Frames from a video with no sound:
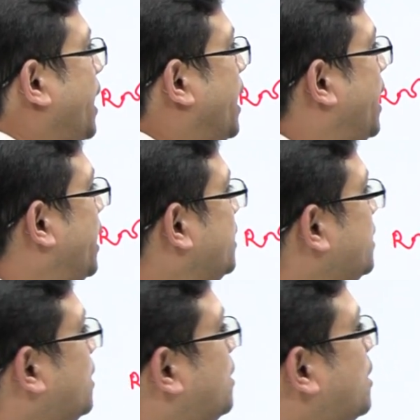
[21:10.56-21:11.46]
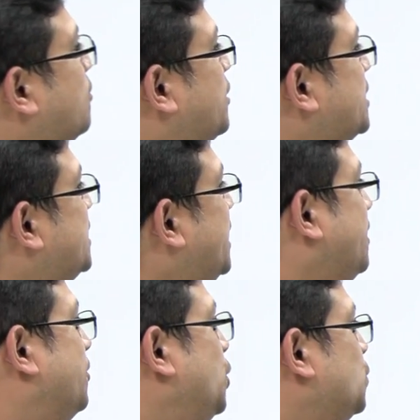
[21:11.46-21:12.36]
and convergent
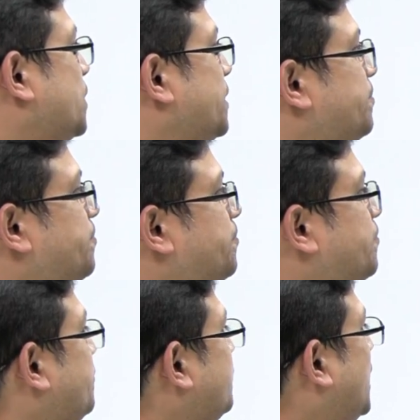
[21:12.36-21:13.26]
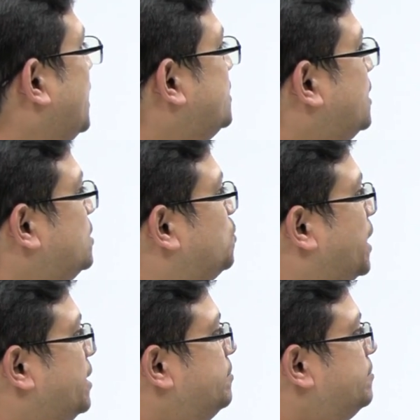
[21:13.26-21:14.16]
evolution. Answer is 1.